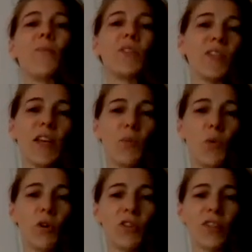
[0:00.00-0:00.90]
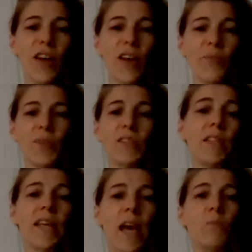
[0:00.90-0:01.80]
seeing what
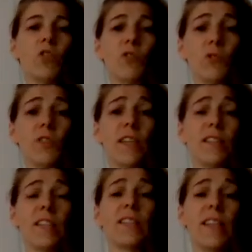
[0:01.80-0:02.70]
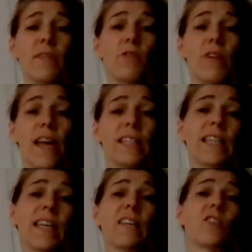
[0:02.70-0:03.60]
silly caption or sentence they've
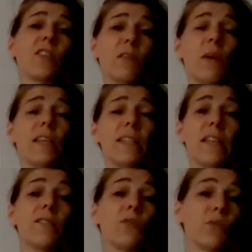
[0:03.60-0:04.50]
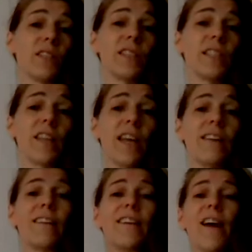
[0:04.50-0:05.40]
created. Does it make sense or doesn't
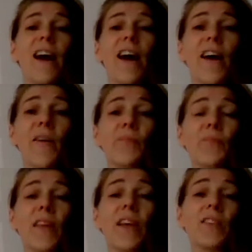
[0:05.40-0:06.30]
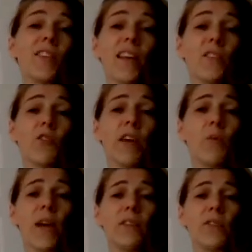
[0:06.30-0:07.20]
it? So that's a
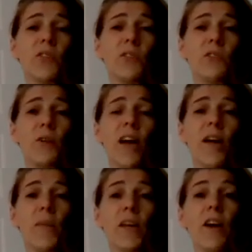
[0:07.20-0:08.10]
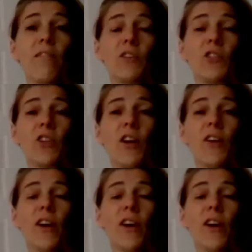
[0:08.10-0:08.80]
great way to encourage